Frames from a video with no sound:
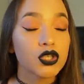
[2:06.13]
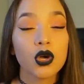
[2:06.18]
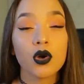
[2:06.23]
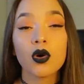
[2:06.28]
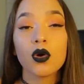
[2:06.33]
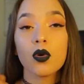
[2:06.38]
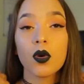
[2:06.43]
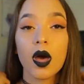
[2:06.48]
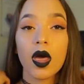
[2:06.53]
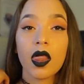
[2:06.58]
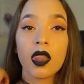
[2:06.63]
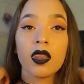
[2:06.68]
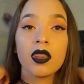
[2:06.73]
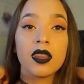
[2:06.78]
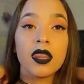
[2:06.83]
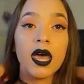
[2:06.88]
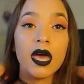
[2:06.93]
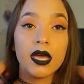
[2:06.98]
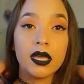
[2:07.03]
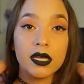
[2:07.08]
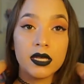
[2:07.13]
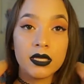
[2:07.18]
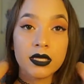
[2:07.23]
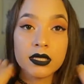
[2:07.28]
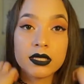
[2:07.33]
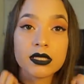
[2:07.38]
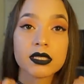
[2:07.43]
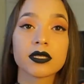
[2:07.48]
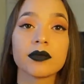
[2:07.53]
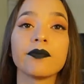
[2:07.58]
So that
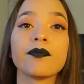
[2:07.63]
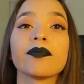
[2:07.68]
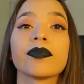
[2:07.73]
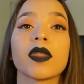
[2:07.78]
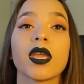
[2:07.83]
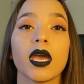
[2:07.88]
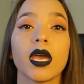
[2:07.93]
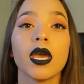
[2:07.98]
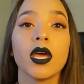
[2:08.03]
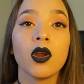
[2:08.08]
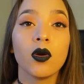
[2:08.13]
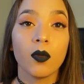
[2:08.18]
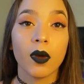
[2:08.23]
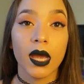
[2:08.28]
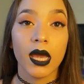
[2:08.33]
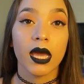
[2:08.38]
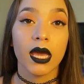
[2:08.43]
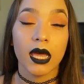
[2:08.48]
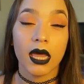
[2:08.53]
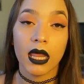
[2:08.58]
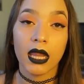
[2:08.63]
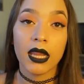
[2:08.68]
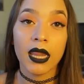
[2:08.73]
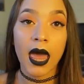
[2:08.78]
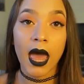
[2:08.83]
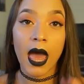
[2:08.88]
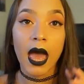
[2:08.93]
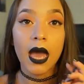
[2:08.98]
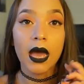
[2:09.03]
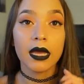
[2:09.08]
is in a way
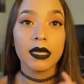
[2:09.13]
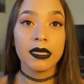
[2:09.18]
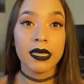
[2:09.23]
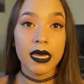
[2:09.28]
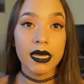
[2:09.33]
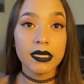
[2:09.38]
that,